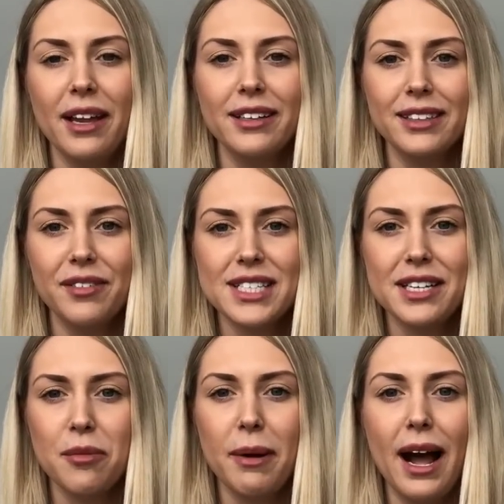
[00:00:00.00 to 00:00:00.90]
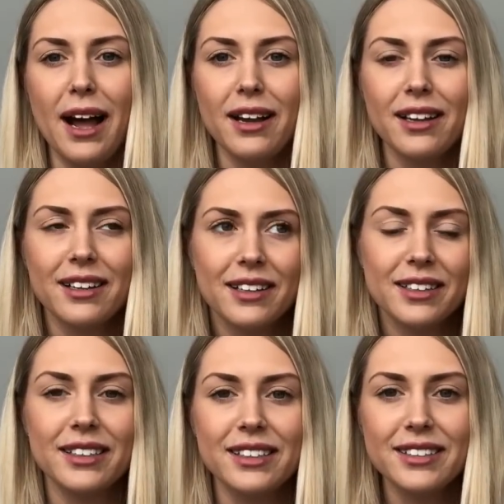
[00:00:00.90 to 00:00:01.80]
then if it's in your bag,
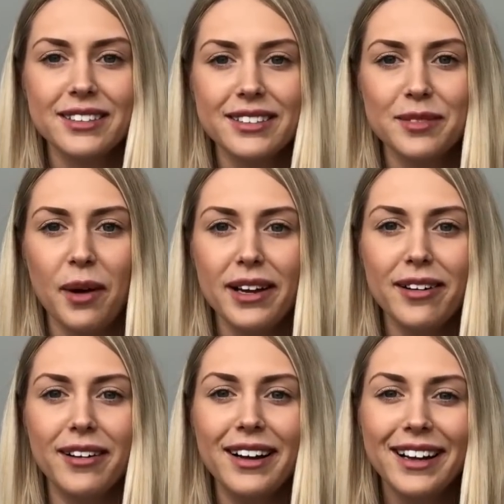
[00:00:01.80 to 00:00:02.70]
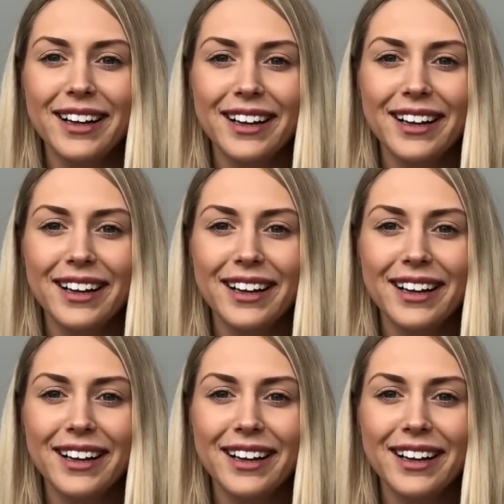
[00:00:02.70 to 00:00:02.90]
then why not?